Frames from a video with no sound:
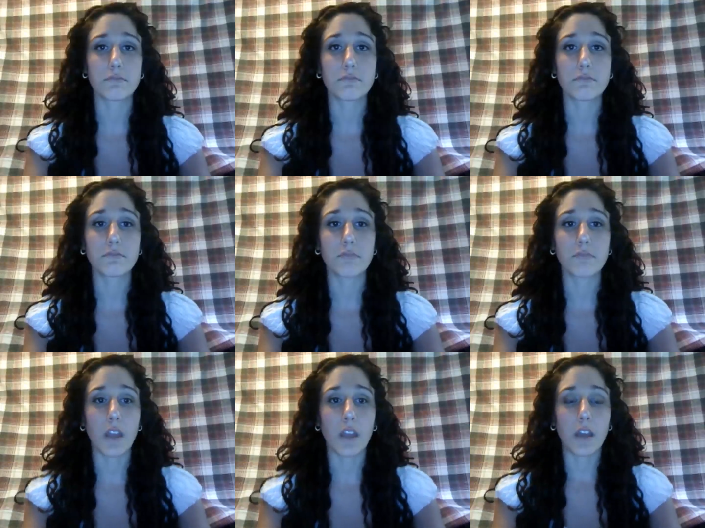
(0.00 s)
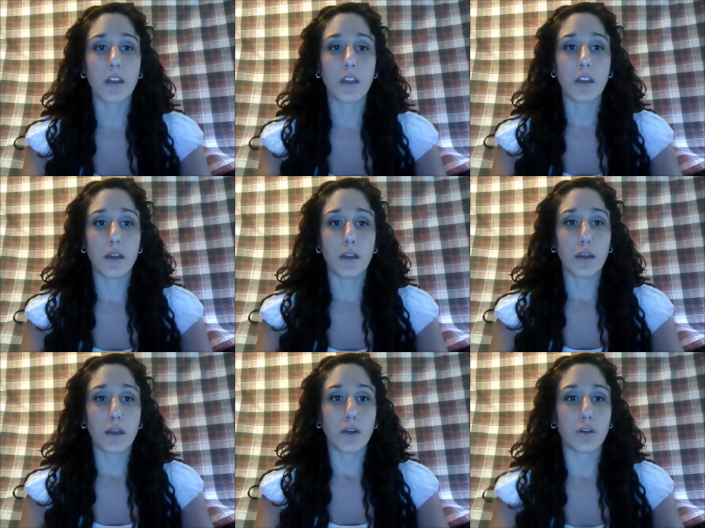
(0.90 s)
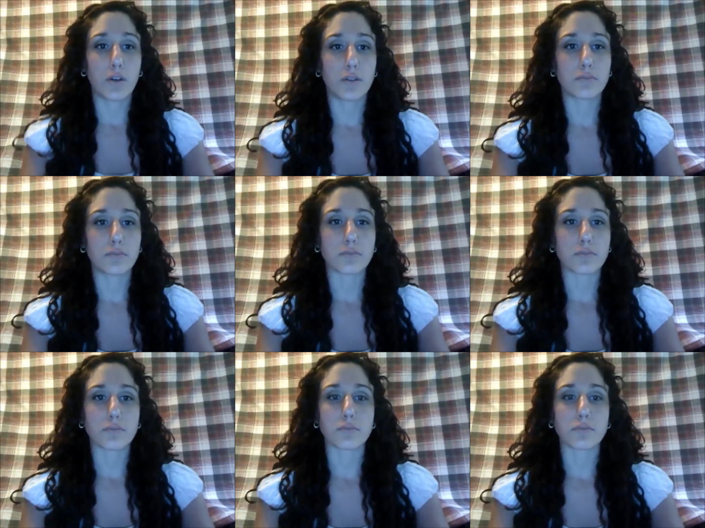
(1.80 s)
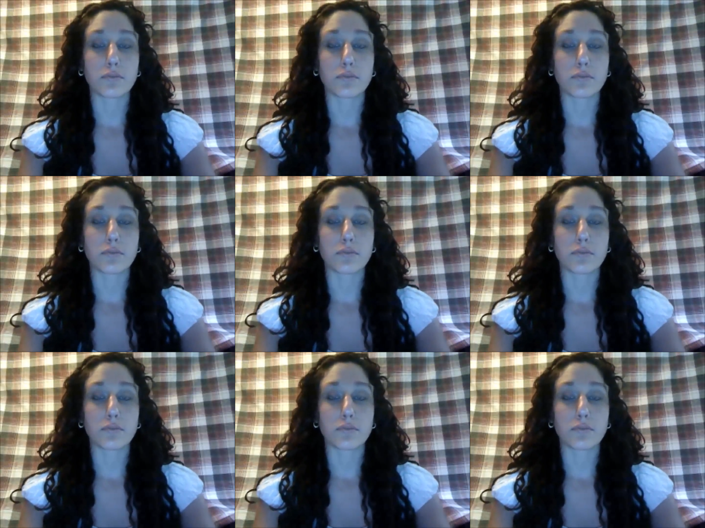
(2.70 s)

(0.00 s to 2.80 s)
Nobody speaks.